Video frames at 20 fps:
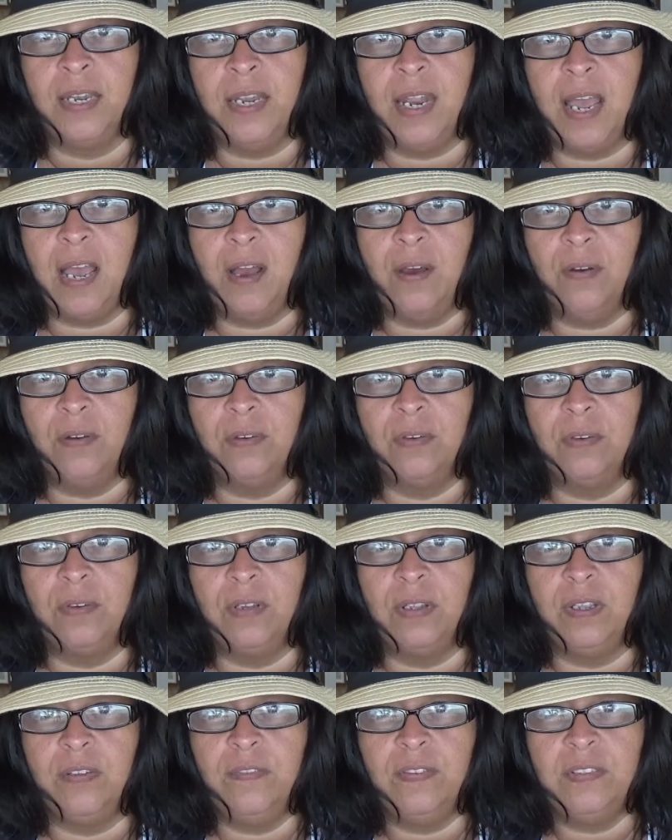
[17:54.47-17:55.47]
Now,
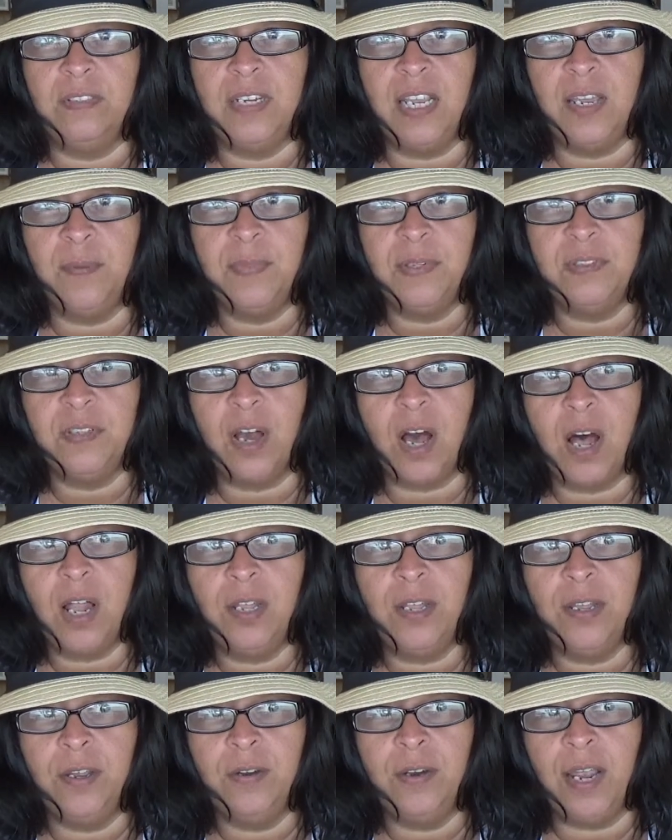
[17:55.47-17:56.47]
if his name is
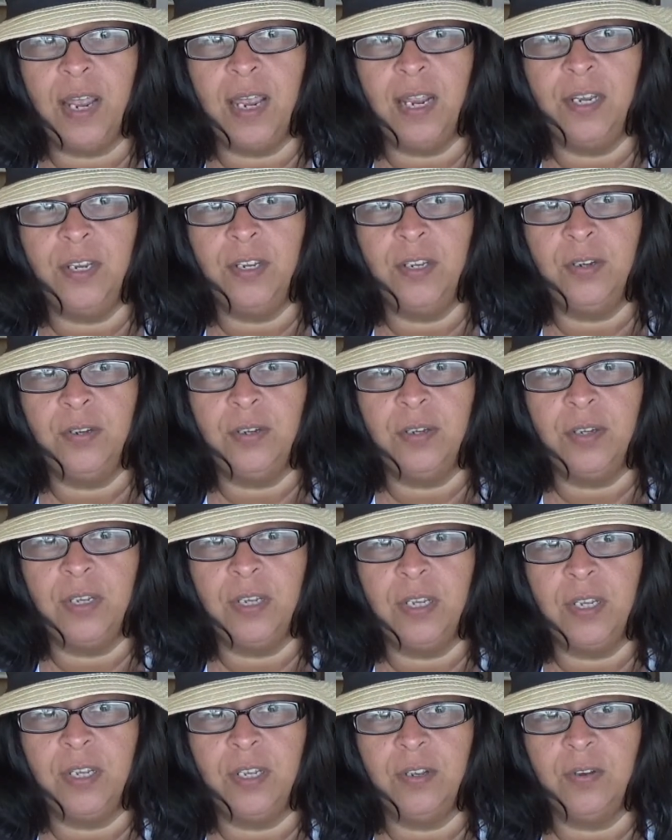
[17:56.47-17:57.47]
hallowed and
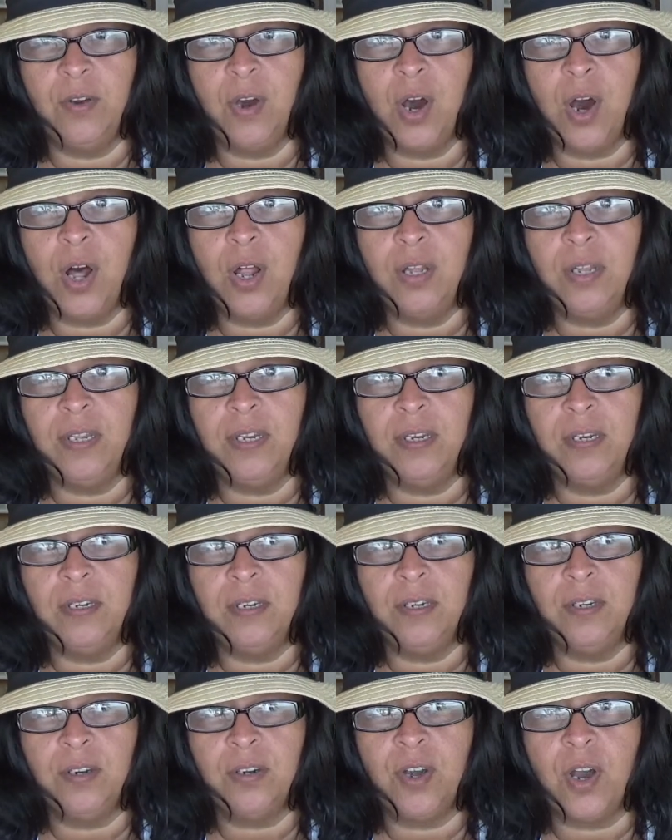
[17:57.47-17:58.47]
you're
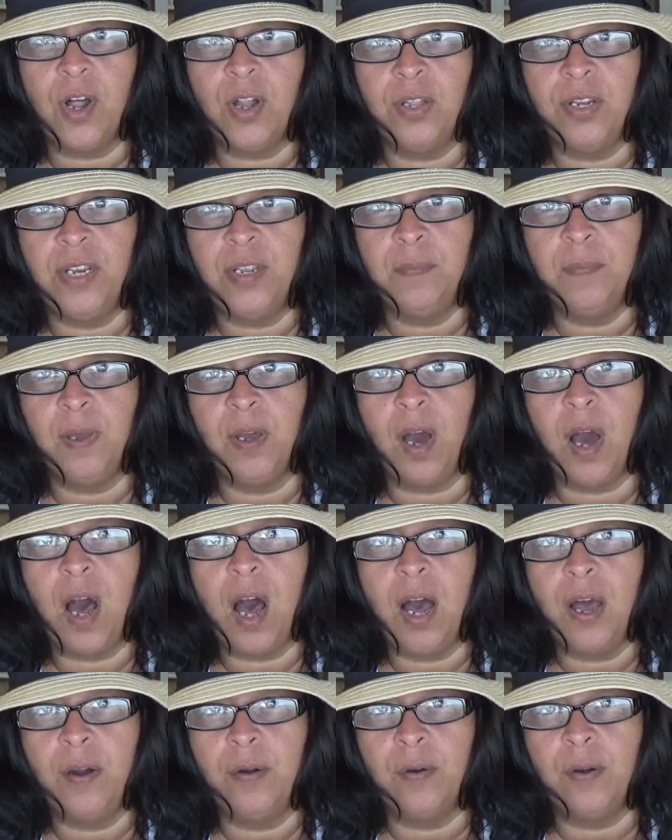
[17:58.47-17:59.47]
calling him
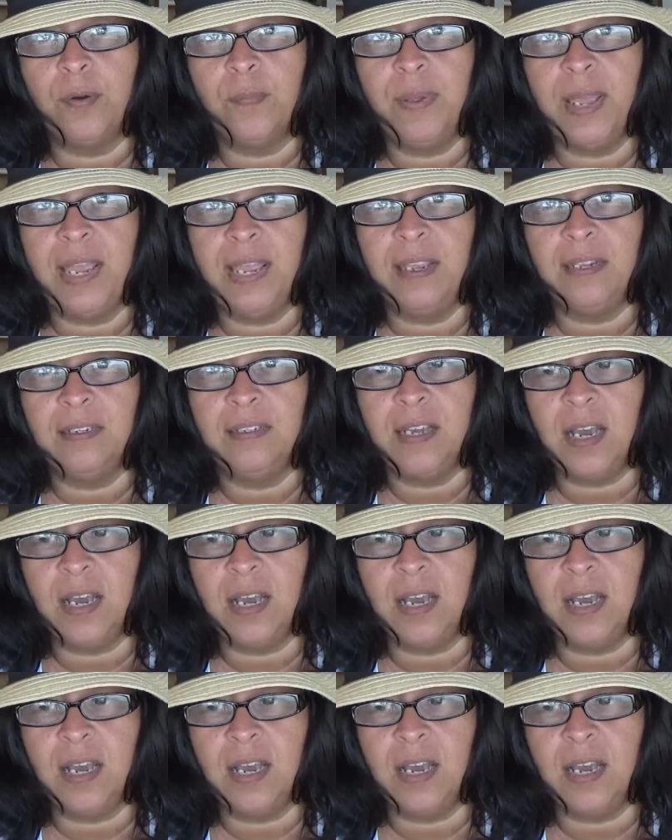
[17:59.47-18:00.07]
God or pagan